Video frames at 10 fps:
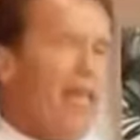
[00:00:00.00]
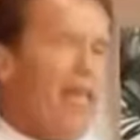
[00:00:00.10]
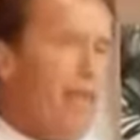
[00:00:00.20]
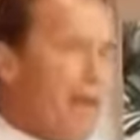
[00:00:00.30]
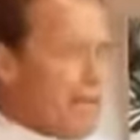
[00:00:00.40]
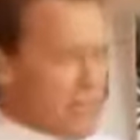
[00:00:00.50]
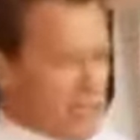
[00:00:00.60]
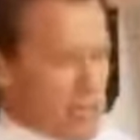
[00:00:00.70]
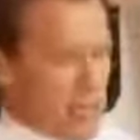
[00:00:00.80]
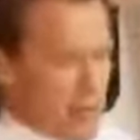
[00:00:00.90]
in
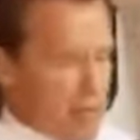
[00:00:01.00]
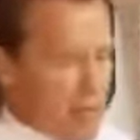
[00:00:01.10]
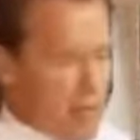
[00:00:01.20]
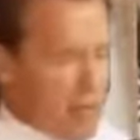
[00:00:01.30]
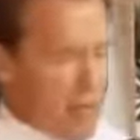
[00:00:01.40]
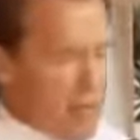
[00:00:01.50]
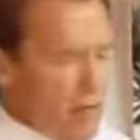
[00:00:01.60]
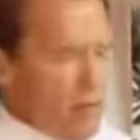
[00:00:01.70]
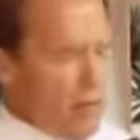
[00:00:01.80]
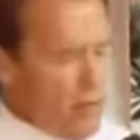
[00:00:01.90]
Pakistan,
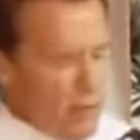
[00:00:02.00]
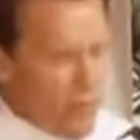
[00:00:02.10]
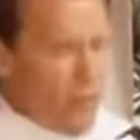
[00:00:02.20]
where you were